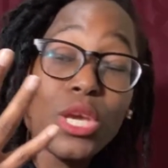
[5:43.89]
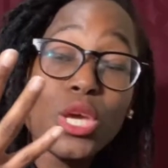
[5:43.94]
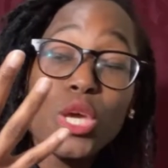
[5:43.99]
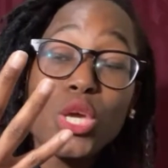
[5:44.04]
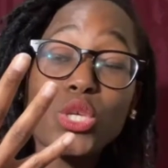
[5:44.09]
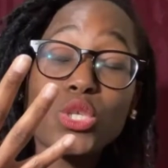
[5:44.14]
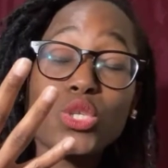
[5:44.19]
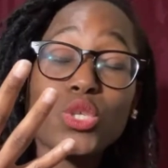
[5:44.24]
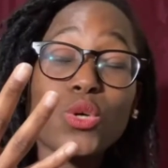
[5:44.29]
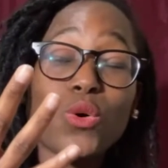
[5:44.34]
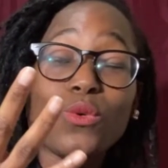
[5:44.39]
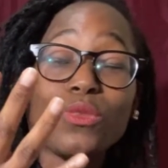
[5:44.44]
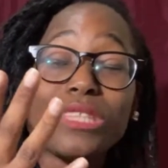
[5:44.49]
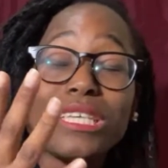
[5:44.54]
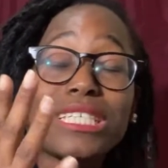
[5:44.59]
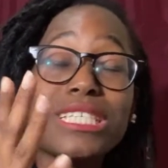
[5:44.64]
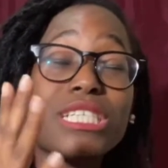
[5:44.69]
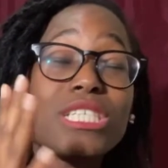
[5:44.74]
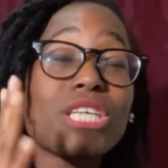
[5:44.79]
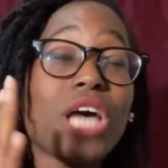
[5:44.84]
So this
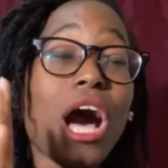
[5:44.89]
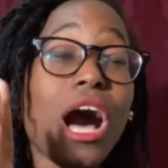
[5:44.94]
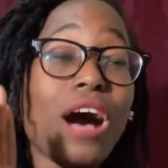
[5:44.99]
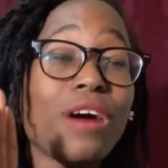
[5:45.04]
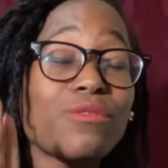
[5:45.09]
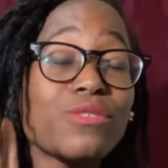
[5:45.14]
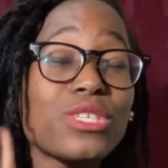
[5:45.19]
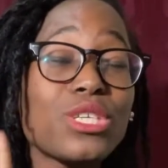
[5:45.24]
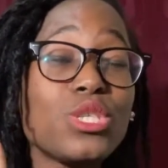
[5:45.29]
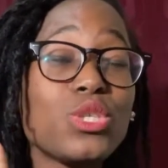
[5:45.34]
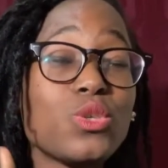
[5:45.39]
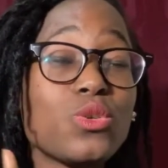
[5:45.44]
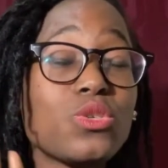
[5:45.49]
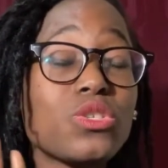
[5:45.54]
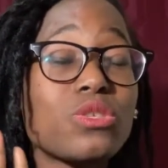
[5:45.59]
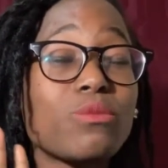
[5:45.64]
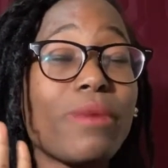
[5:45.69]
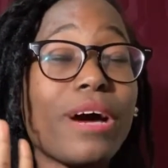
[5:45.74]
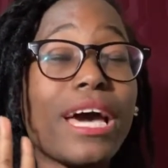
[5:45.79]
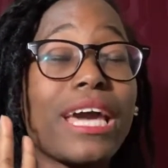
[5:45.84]
is often used
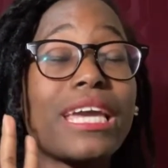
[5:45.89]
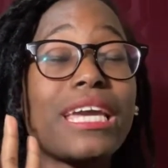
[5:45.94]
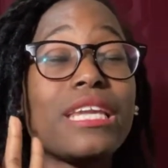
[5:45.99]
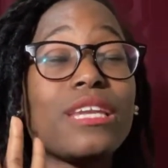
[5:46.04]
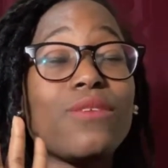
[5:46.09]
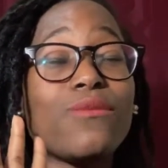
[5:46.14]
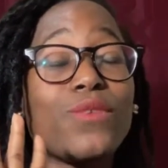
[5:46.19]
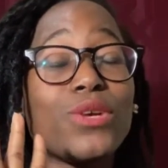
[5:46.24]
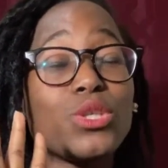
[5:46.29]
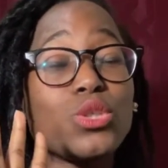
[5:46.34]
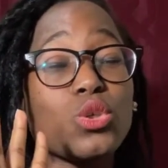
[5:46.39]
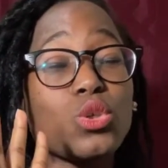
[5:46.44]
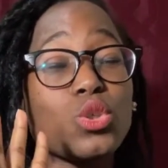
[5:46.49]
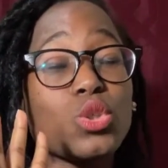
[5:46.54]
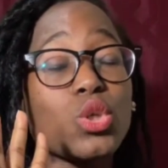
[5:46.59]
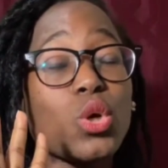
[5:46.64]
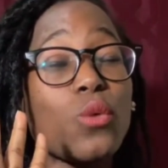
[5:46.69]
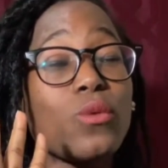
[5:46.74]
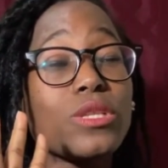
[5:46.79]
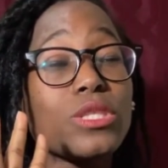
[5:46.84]
by individuals
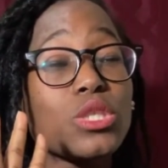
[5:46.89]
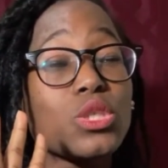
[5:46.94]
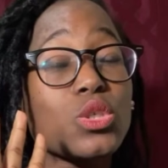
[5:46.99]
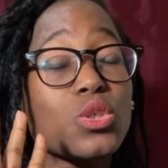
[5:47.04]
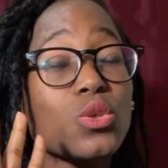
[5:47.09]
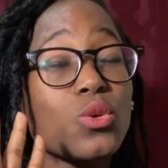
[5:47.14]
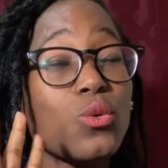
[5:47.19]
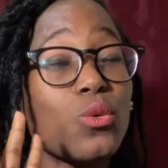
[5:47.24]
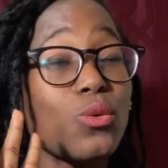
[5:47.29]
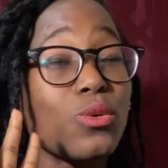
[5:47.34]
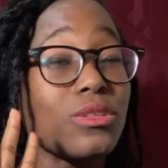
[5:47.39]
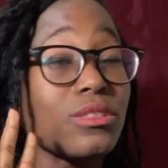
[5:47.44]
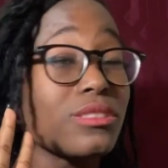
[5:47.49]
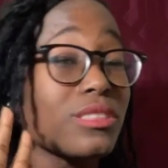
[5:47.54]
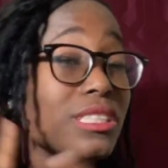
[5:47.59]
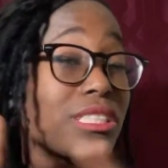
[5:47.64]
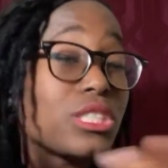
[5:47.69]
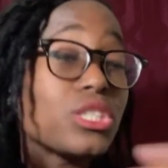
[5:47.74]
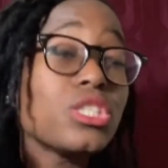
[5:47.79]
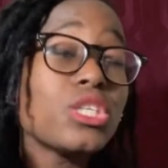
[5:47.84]
going to school,
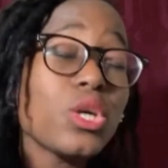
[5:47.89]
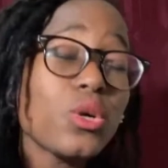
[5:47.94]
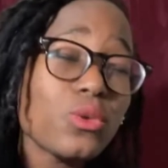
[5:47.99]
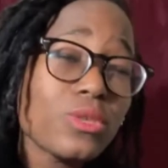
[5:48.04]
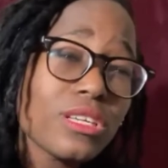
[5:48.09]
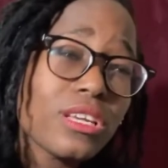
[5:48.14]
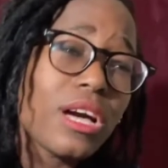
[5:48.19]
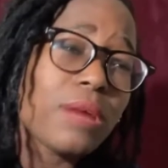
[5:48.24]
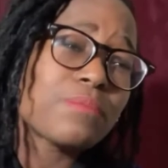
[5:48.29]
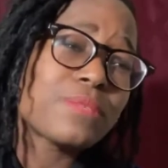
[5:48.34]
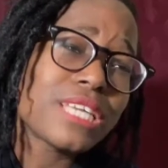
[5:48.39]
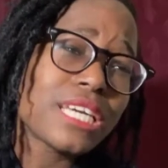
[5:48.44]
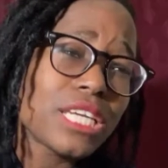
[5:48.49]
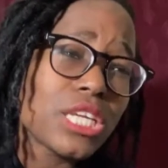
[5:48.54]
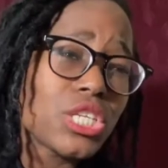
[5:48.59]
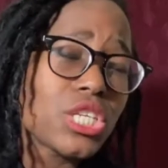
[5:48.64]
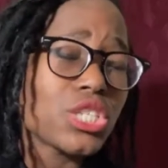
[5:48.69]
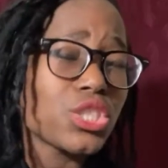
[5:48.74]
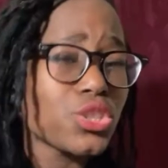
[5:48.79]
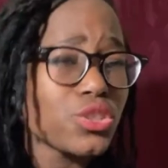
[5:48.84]
obtaining
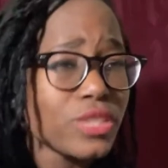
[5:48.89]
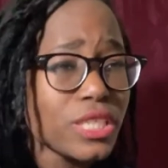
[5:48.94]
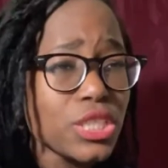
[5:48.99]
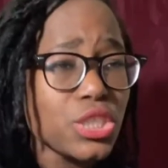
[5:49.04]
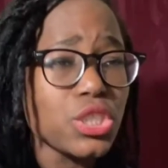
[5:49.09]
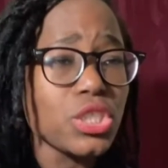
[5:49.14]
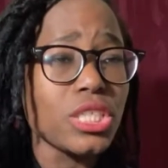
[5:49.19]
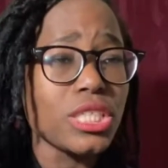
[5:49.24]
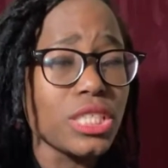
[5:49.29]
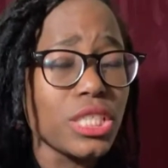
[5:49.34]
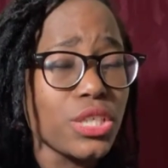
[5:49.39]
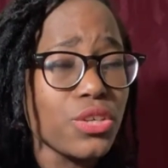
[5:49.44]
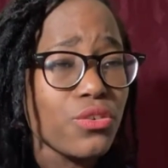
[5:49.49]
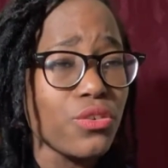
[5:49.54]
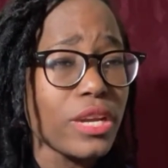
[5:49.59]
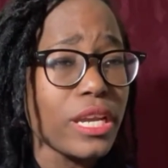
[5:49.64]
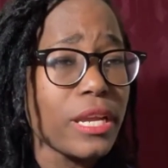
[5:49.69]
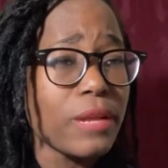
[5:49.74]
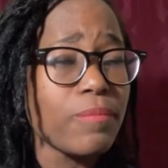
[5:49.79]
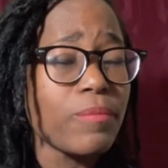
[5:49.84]
your traditional degree,